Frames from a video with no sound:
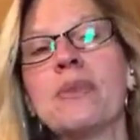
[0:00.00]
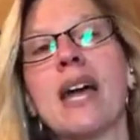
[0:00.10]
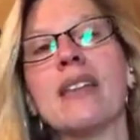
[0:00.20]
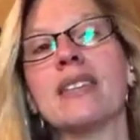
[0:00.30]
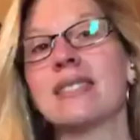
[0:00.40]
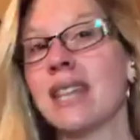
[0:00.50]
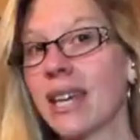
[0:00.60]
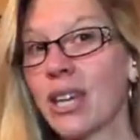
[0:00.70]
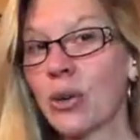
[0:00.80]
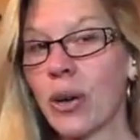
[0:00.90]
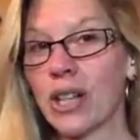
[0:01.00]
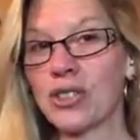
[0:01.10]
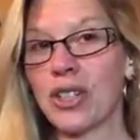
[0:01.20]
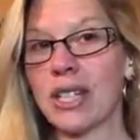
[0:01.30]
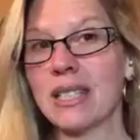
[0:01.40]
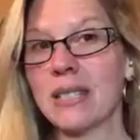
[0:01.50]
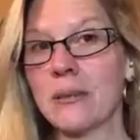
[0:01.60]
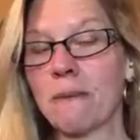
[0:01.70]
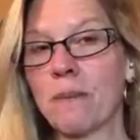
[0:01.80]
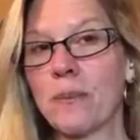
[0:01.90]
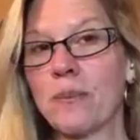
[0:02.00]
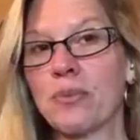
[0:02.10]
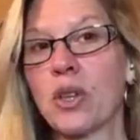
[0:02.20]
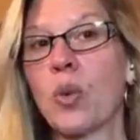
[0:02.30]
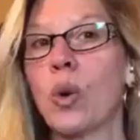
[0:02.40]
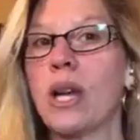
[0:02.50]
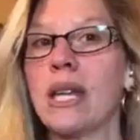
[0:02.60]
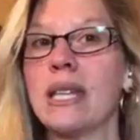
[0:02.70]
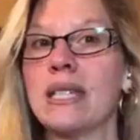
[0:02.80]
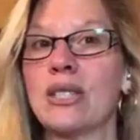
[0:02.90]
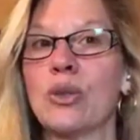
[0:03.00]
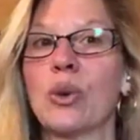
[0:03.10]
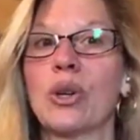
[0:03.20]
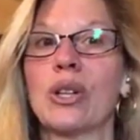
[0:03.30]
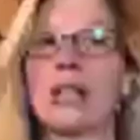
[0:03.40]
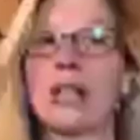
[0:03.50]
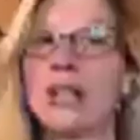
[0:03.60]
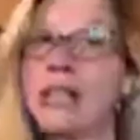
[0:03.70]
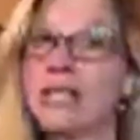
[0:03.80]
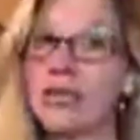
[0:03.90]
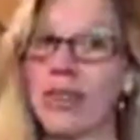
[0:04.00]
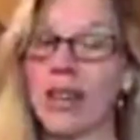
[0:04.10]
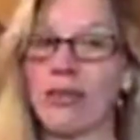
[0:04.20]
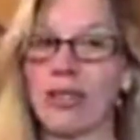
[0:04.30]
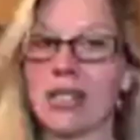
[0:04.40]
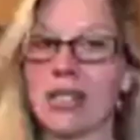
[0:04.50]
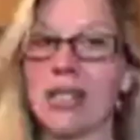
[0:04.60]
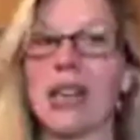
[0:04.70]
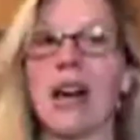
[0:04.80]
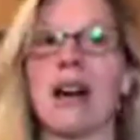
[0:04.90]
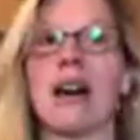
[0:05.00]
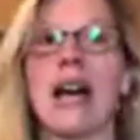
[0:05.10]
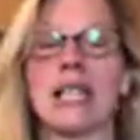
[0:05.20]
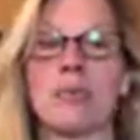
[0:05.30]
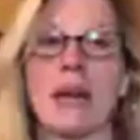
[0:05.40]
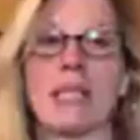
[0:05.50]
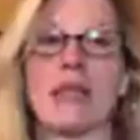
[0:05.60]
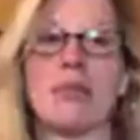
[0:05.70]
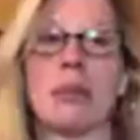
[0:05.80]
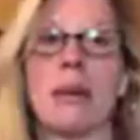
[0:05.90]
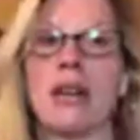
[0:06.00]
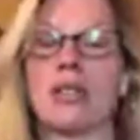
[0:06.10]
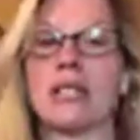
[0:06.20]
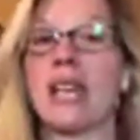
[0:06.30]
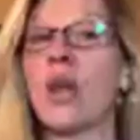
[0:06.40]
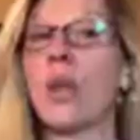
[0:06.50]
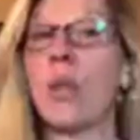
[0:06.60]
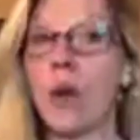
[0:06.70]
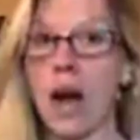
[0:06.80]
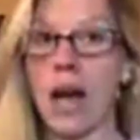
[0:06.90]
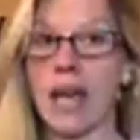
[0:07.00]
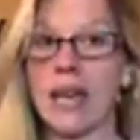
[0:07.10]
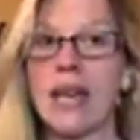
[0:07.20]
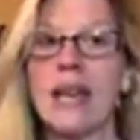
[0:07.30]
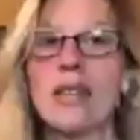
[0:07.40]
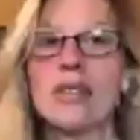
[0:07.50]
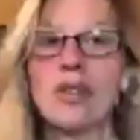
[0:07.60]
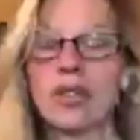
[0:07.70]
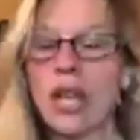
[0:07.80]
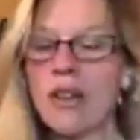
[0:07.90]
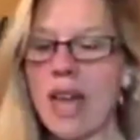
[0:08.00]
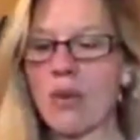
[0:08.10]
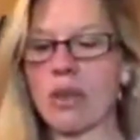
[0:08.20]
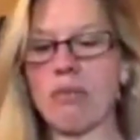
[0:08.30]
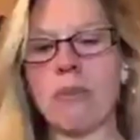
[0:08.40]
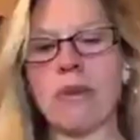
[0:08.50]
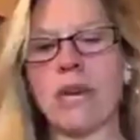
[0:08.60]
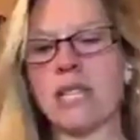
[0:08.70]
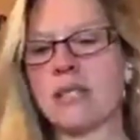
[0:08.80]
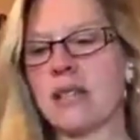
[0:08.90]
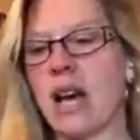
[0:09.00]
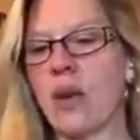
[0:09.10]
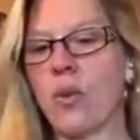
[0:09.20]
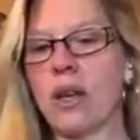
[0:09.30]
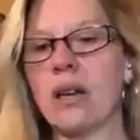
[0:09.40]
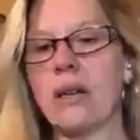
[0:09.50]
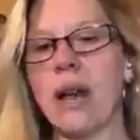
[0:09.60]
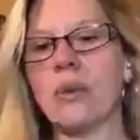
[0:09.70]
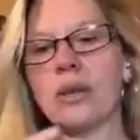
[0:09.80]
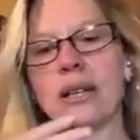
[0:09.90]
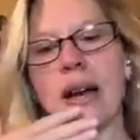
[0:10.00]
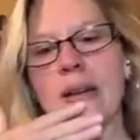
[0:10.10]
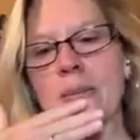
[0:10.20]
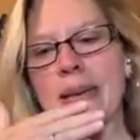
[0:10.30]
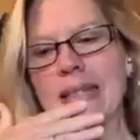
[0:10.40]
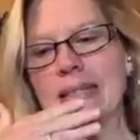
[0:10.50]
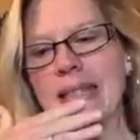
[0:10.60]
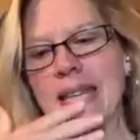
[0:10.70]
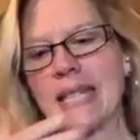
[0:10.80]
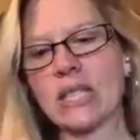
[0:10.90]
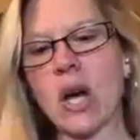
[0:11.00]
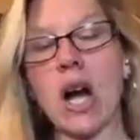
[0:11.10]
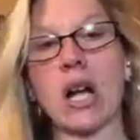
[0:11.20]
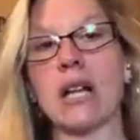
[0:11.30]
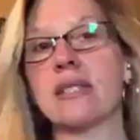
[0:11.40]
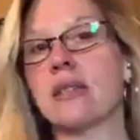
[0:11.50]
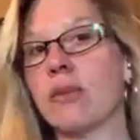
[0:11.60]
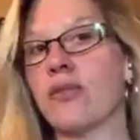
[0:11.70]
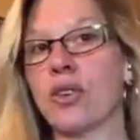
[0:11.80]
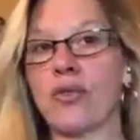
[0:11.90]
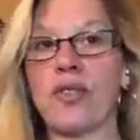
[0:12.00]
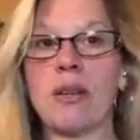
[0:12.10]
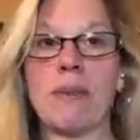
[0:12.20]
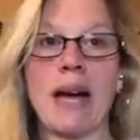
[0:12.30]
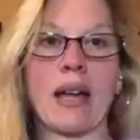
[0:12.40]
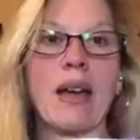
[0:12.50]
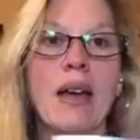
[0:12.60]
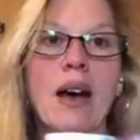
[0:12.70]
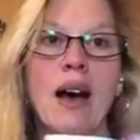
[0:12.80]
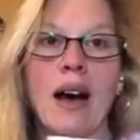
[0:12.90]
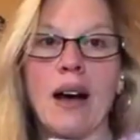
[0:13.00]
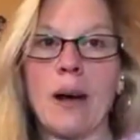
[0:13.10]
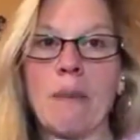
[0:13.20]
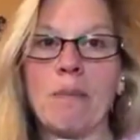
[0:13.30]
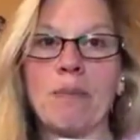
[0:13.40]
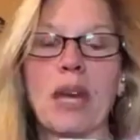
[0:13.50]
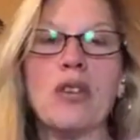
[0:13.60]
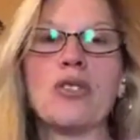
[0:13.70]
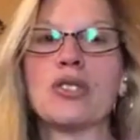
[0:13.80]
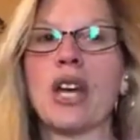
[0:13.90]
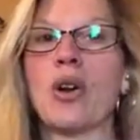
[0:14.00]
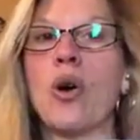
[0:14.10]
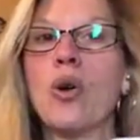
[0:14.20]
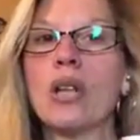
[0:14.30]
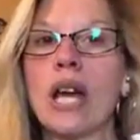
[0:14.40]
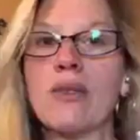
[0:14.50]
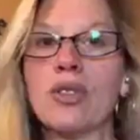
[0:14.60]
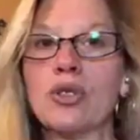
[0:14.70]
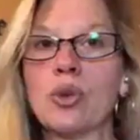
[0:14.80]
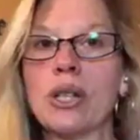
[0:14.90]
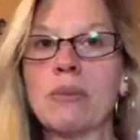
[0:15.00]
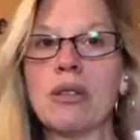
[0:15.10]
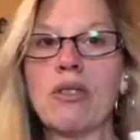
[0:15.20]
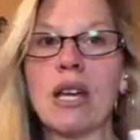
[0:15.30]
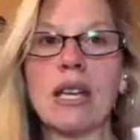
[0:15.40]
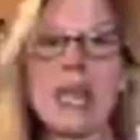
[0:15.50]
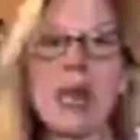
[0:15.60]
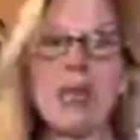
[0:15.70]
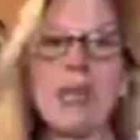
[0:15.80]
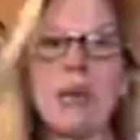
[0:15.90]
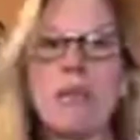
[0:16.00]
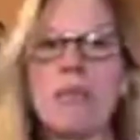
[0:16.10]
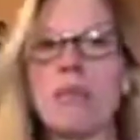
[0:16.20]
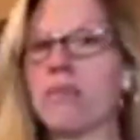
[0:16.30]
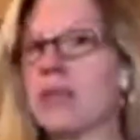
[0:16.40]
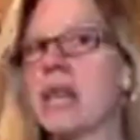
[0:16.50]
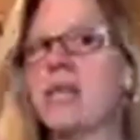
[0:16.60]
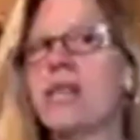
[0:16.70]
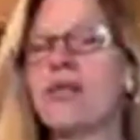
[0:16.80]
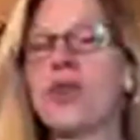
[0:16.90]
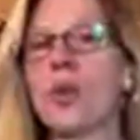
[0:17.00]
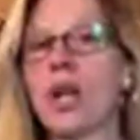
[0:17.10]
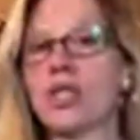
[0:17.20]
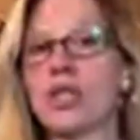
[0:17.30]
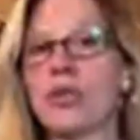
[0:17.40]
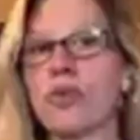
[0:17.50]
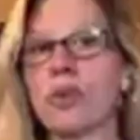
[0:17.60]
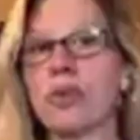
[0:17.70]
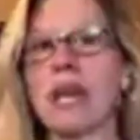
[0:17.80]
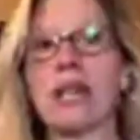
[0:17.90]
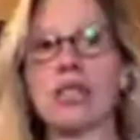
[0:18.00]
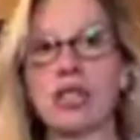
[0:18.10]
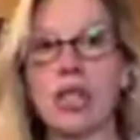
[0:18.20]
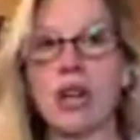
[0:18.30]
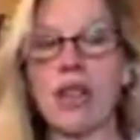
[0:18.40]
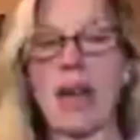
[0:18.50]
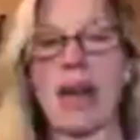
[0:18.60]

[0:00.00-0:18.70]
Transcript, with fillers: And the second question is, what is your least favorite aspect of preparedness, and why? So share that with me, because I wanna kind of base today's talk on some of your feedback. I know there's not a whole lot of you joining me right now, but even if you're watching the replay, share that.